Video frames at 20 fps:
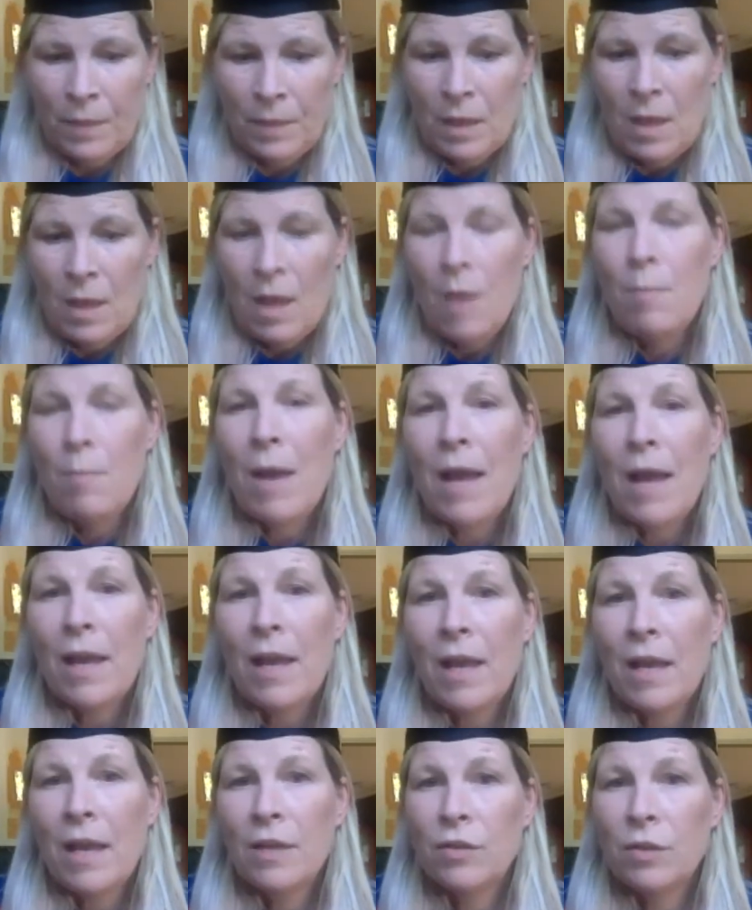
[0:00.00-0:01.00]
Maya
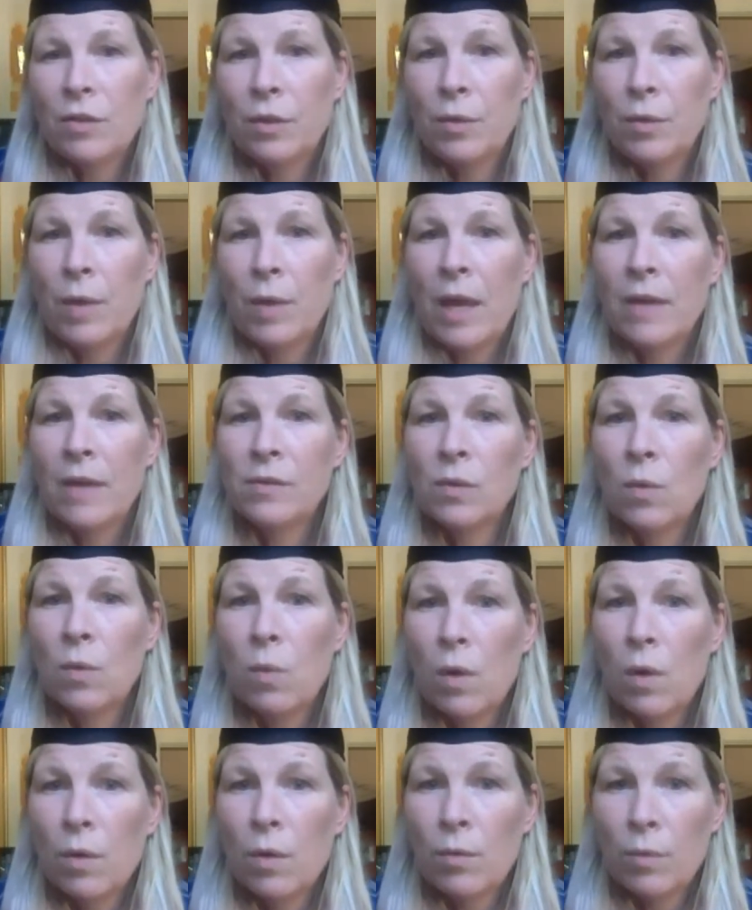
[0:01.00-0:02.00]
Angelou has a
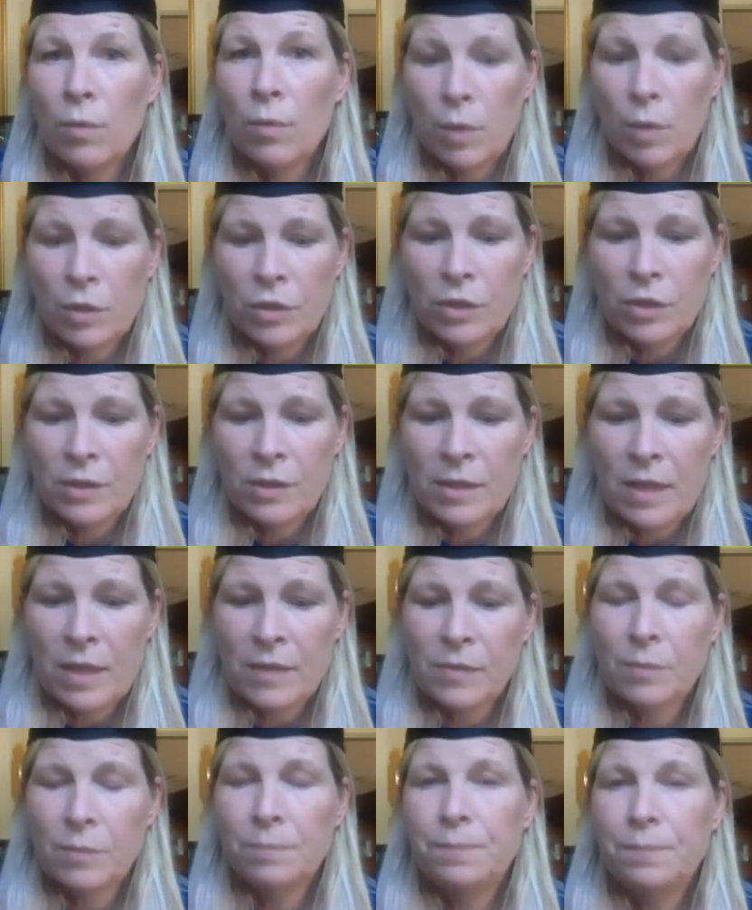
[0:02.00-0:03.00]
quote where she
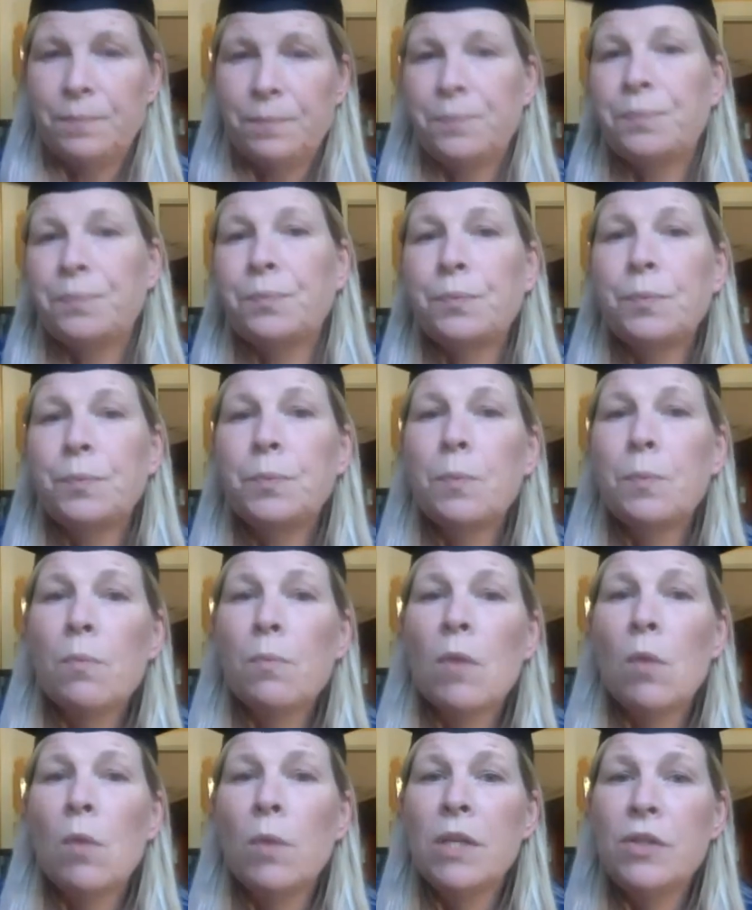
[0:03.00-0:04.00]
says,
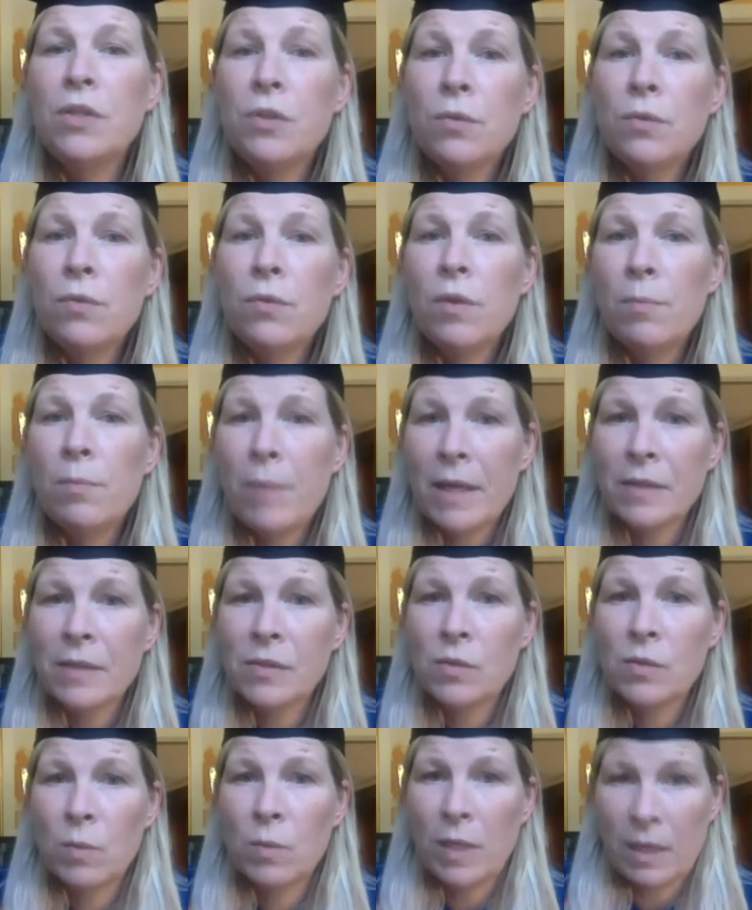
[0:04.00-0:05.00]
"We do the
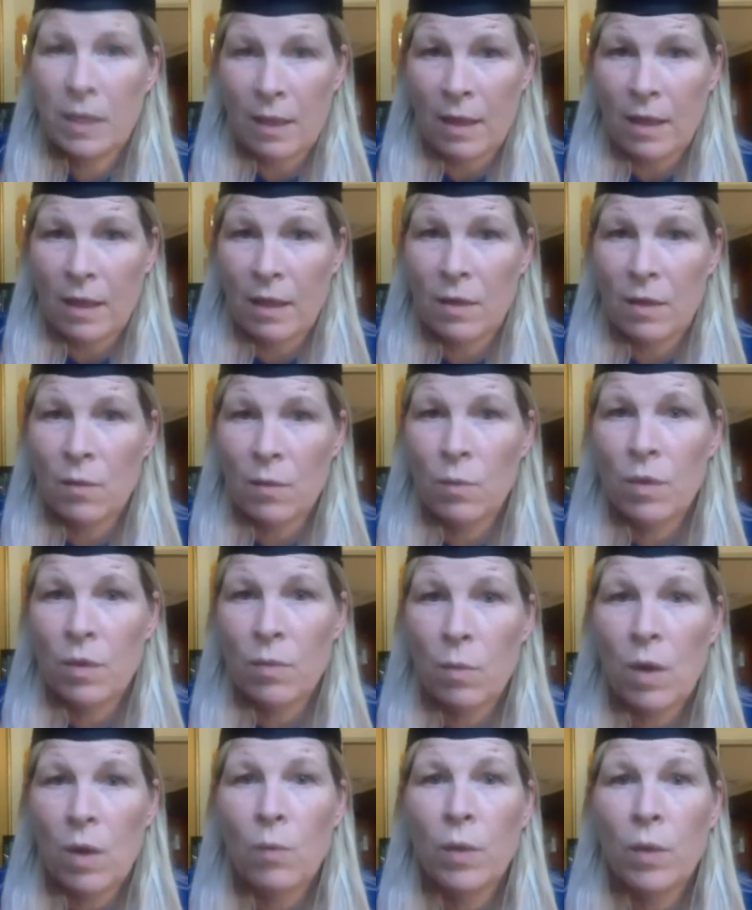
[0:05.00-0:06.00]
best we can with
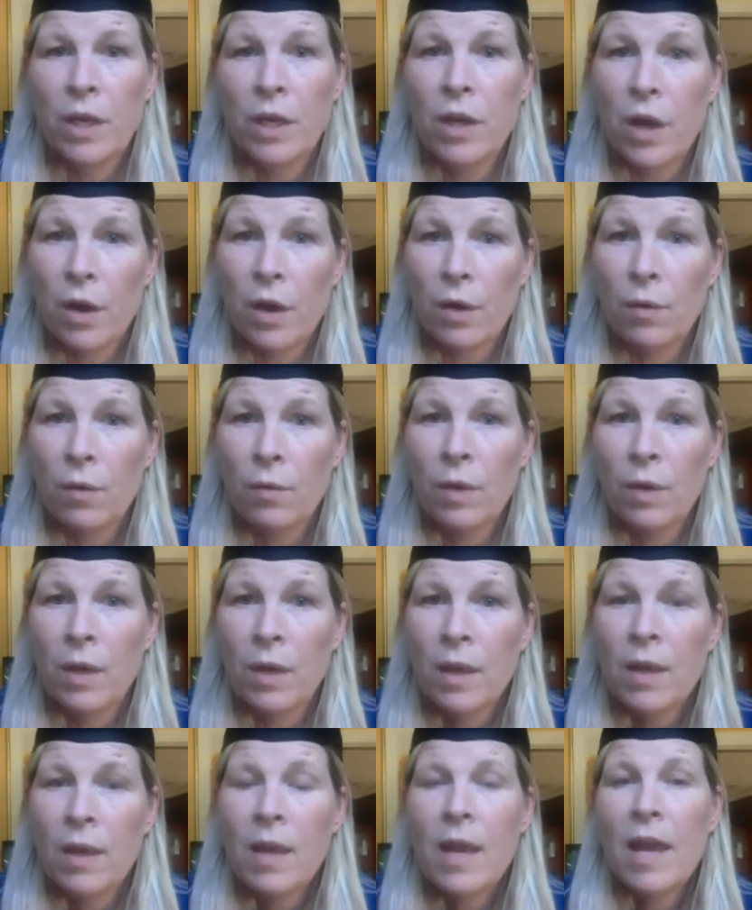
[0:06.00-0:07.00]
what we know.
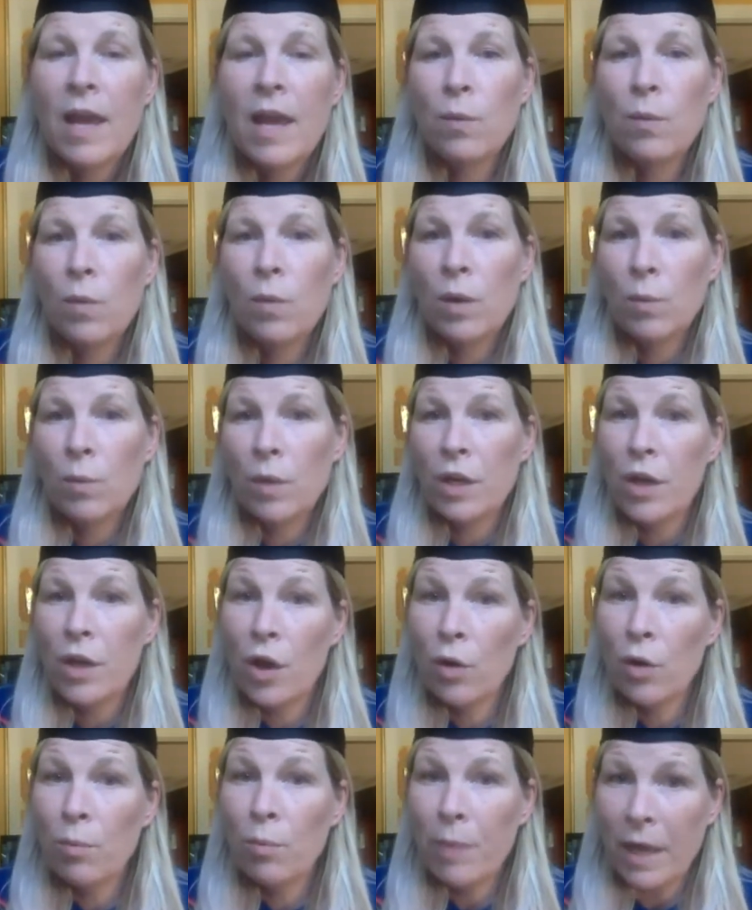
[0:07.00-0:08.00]
And when we
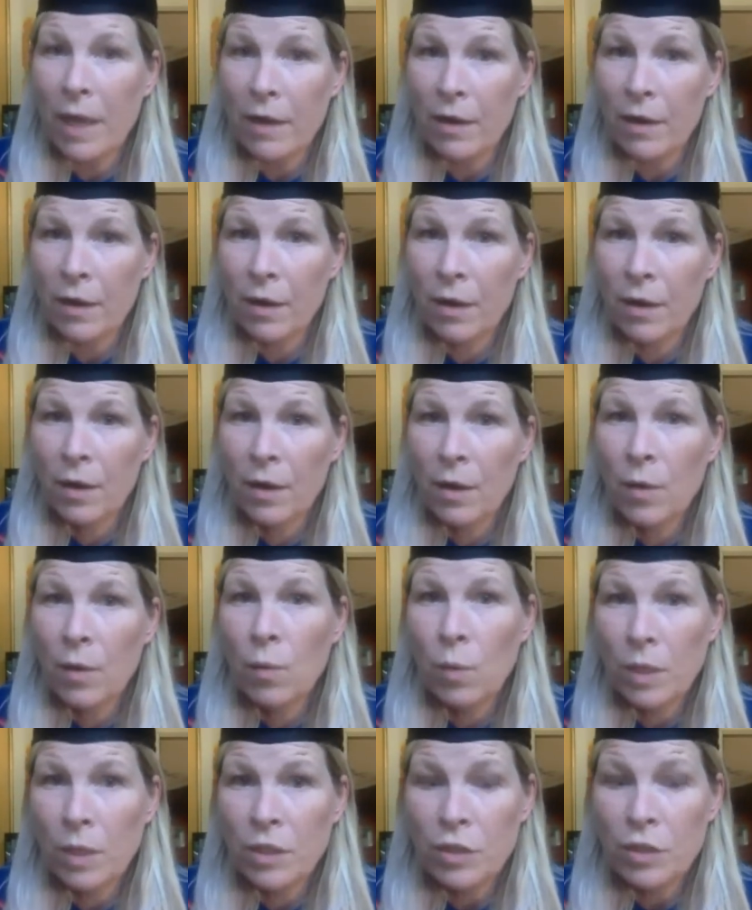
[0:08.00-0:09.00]
know better,
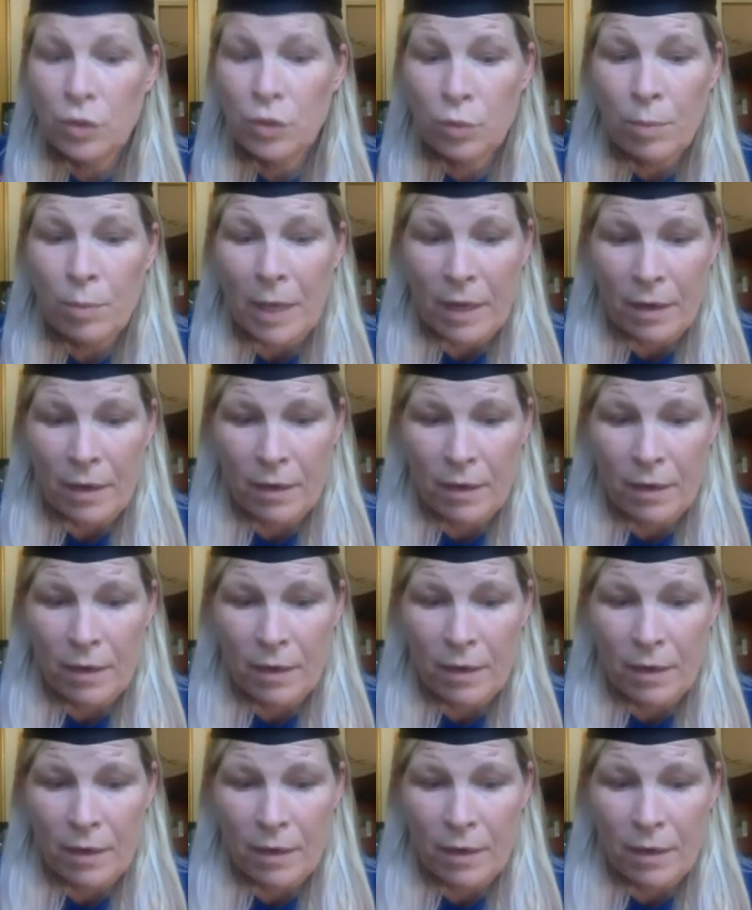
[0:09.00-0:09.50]
we do better."